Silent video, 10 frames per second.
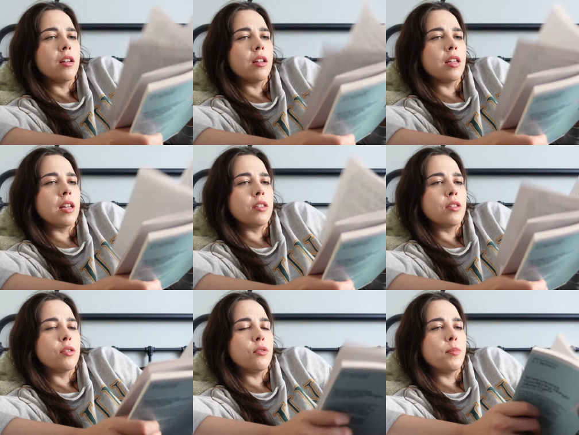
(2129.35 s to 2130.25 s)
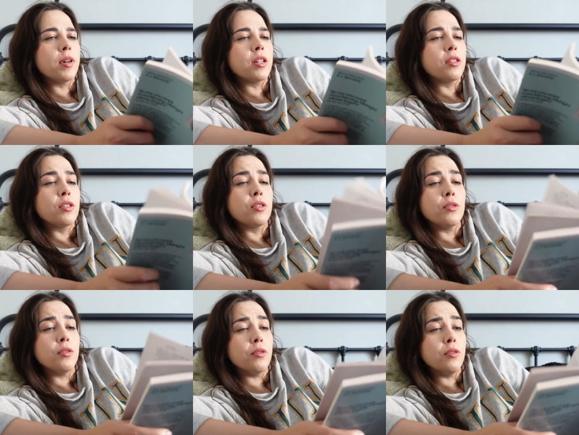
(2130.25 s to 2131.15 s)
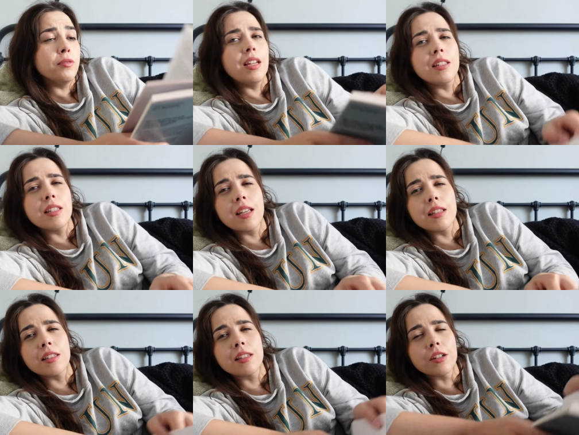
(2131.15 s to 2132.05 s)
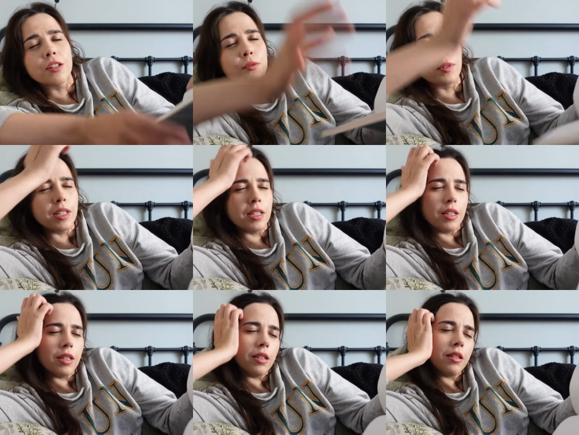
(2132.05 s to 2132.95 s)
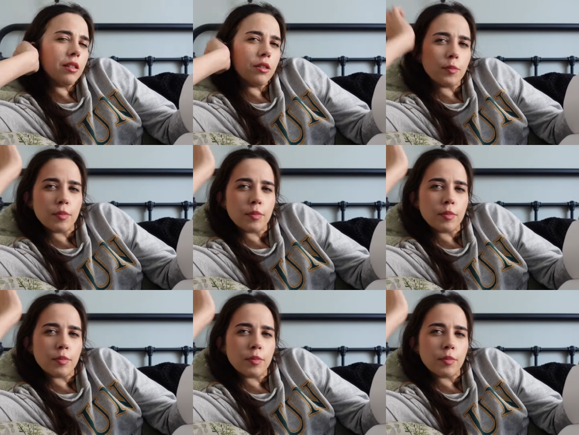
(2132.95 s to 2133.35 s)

get to part 2 and then start reading The Little